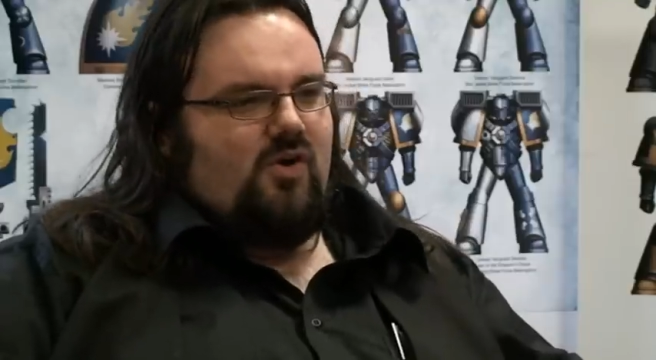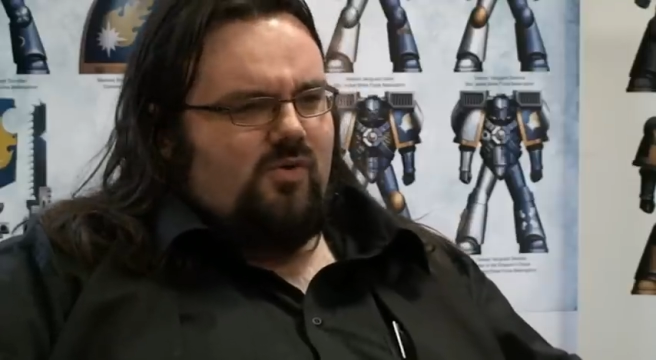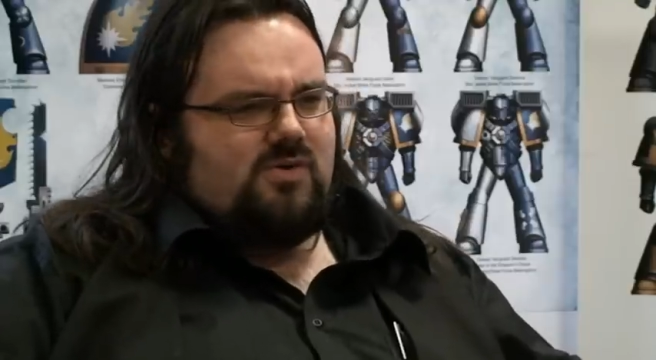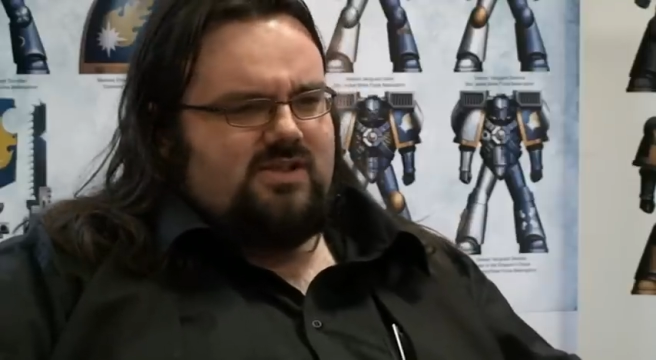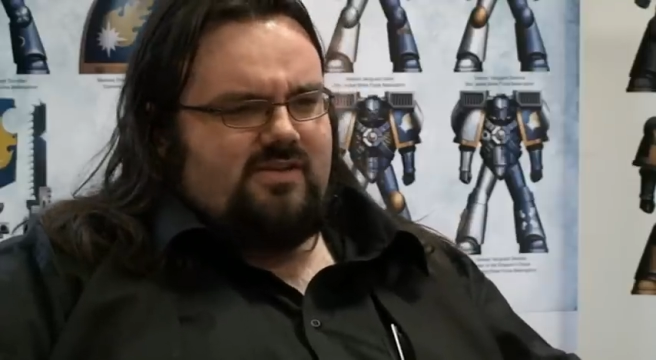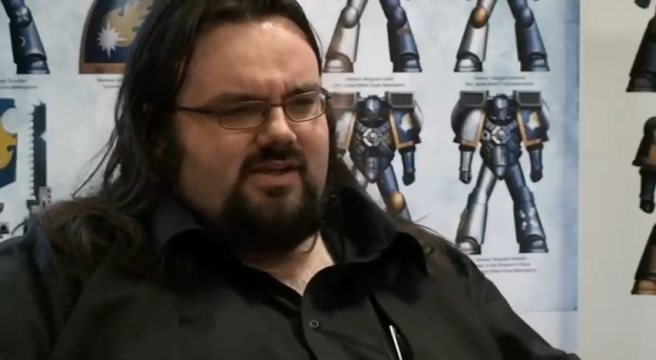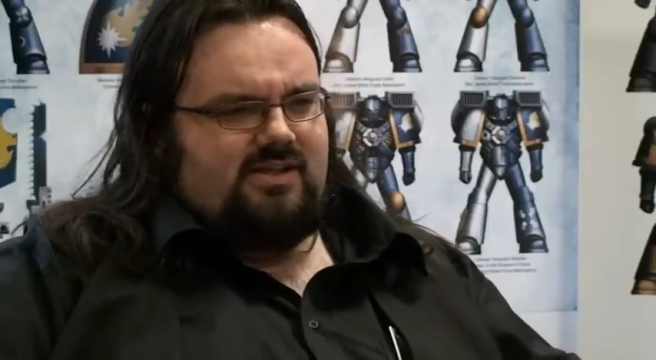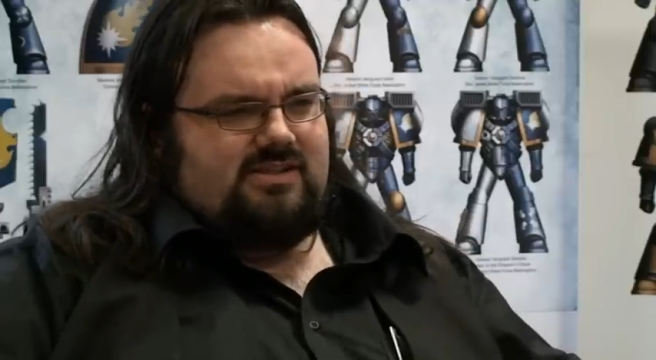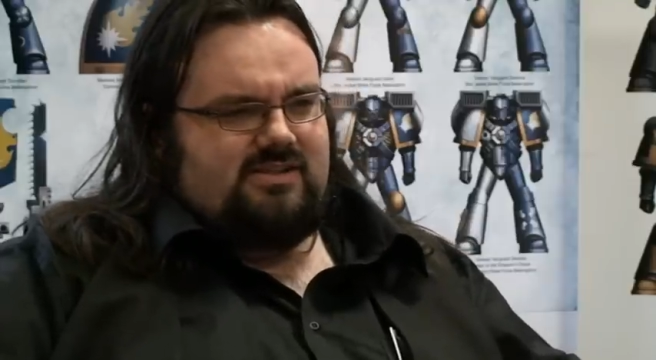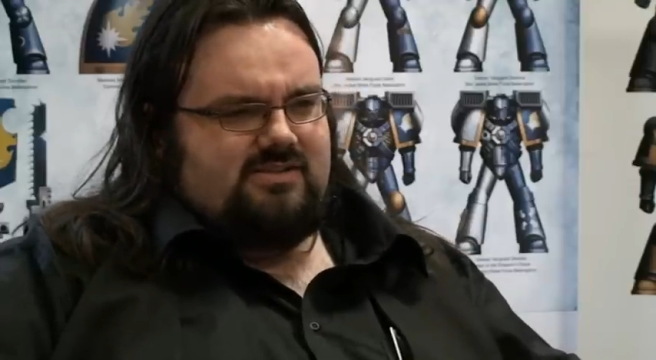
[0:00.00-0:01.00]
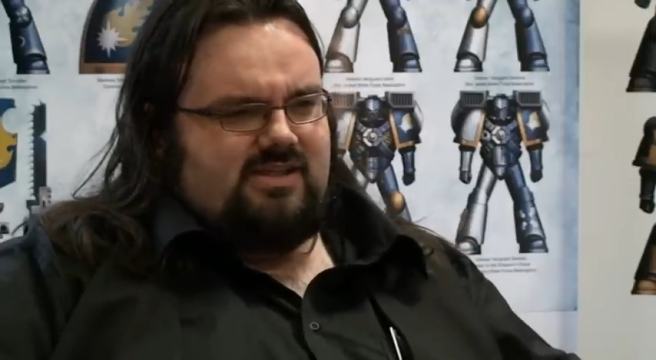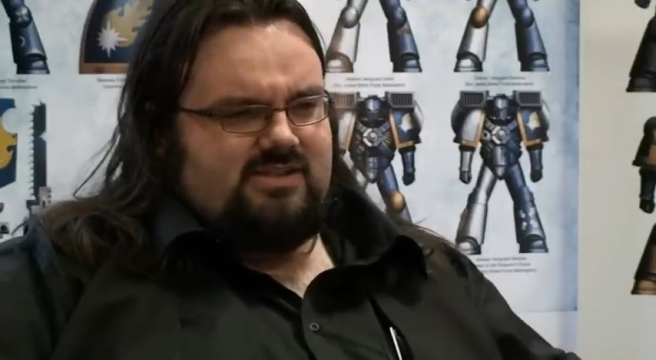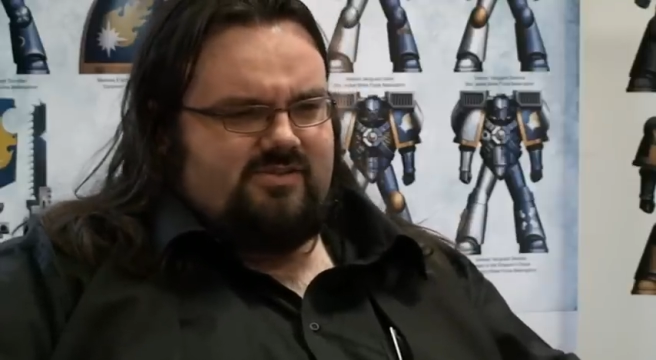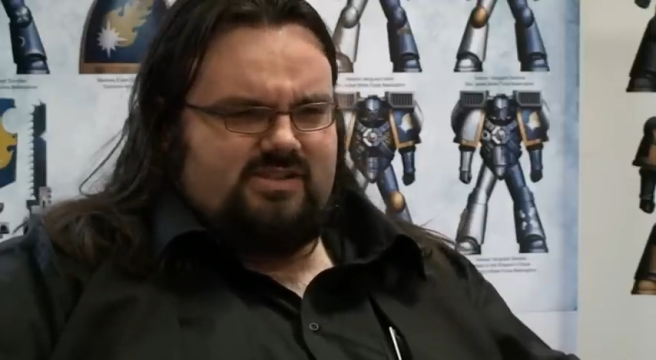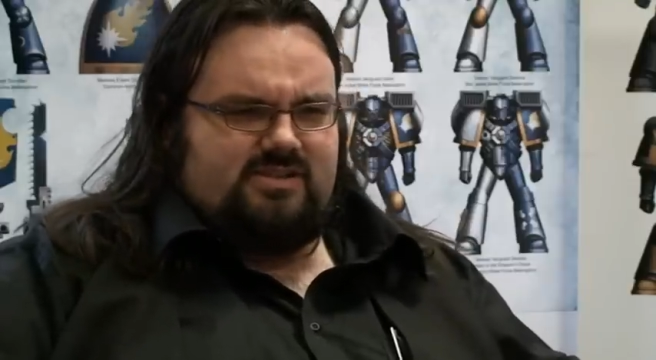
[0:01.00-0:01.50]
also the idea that
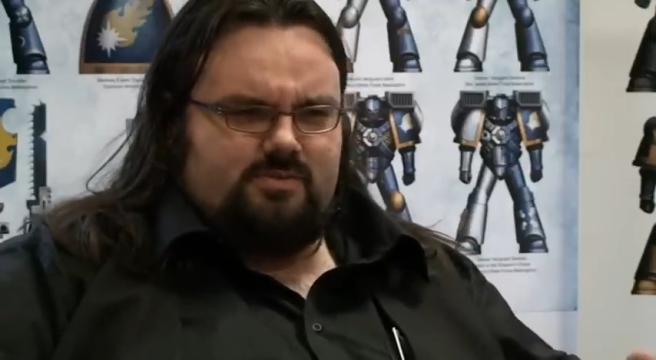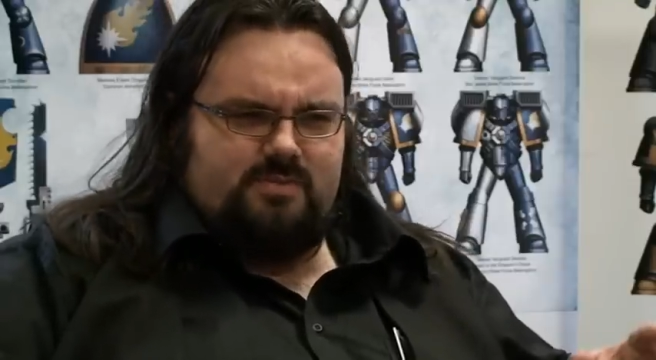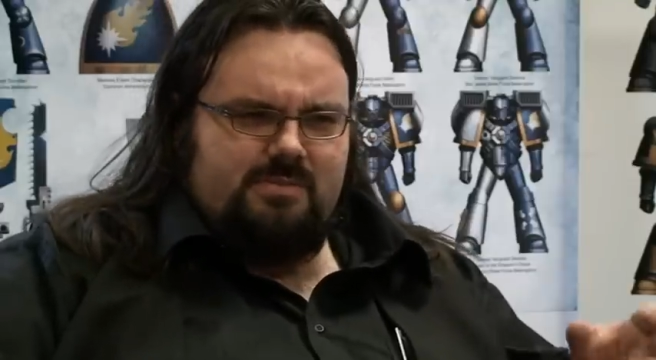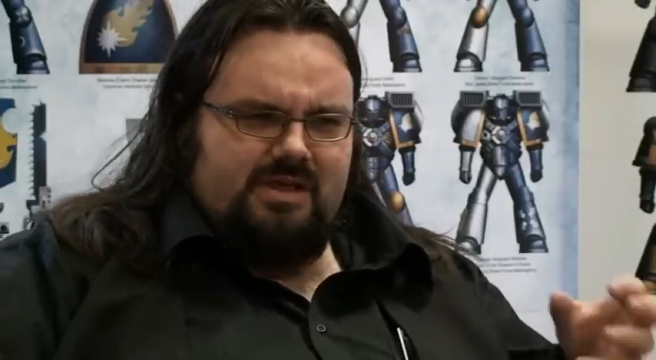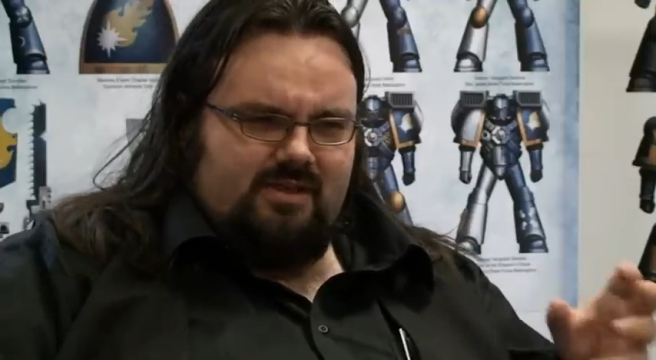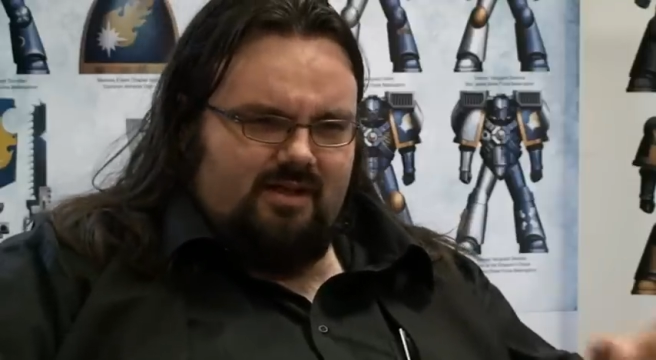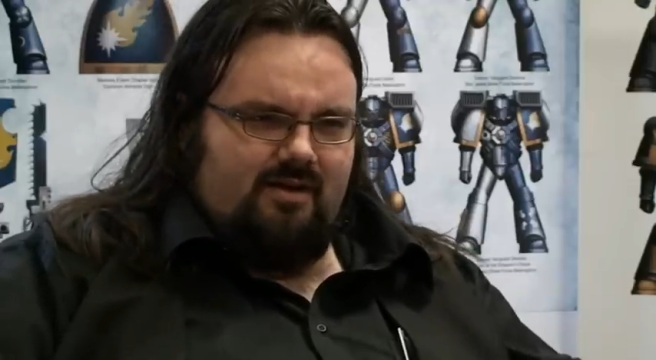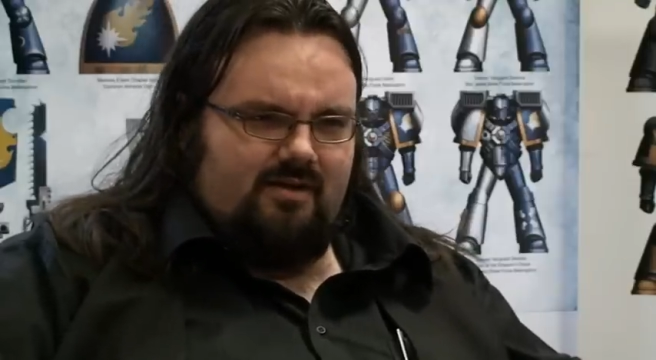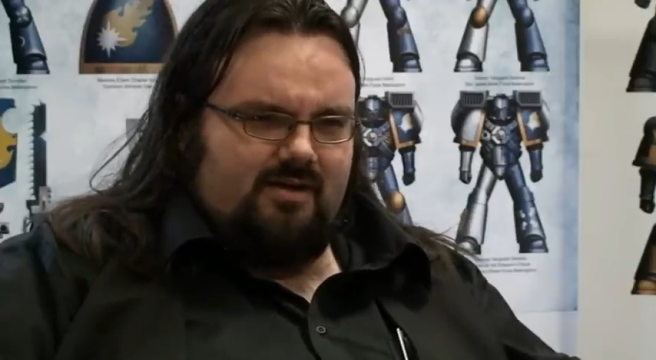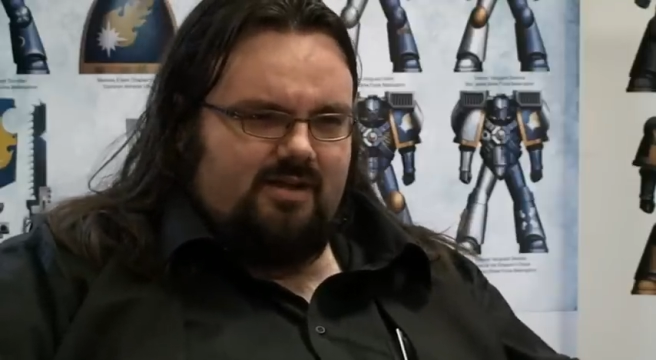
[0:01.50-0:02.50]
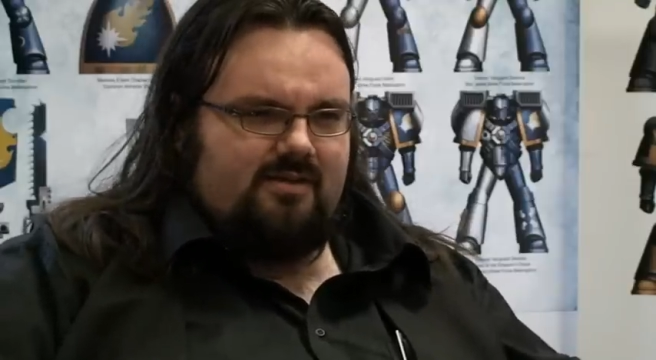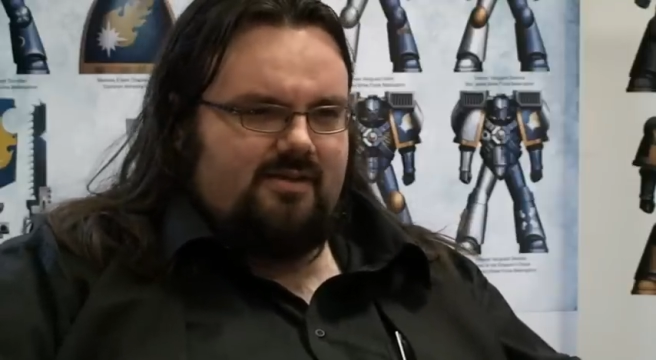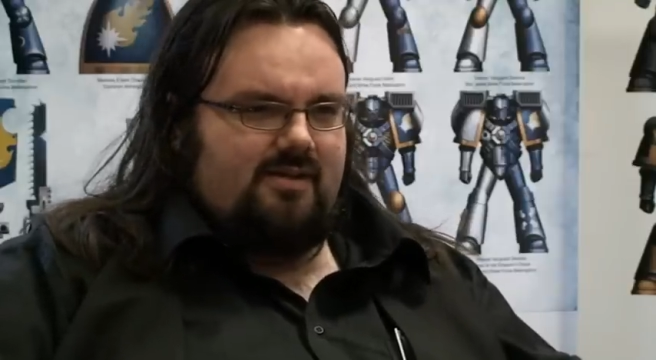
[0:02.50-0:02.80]
history itself may be a lie,